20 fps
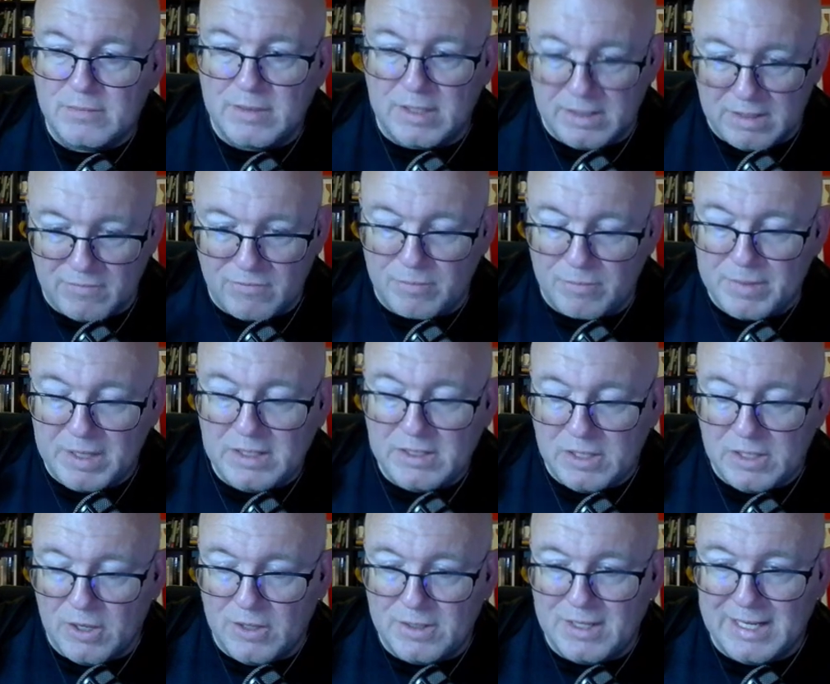can never be
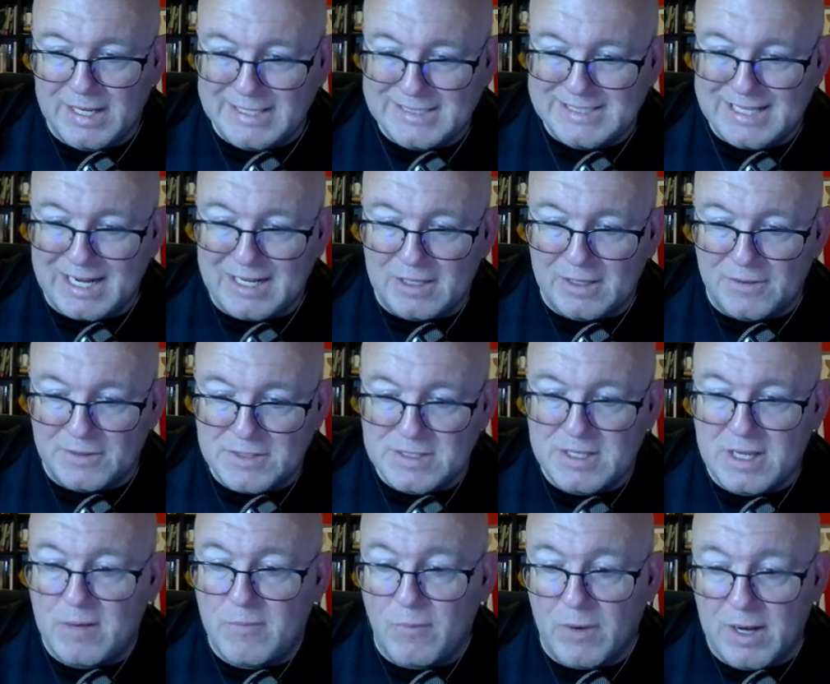done exactly the
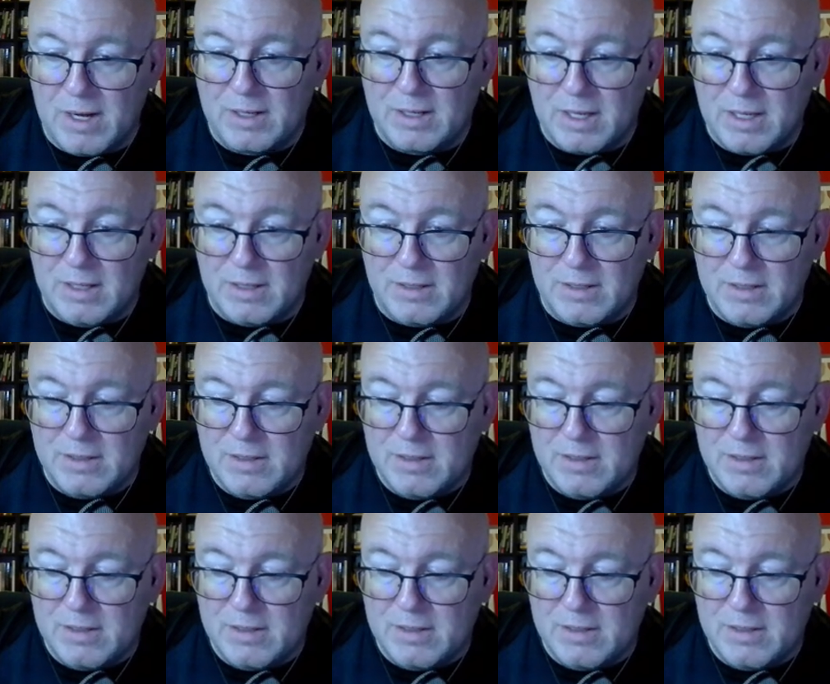same way again.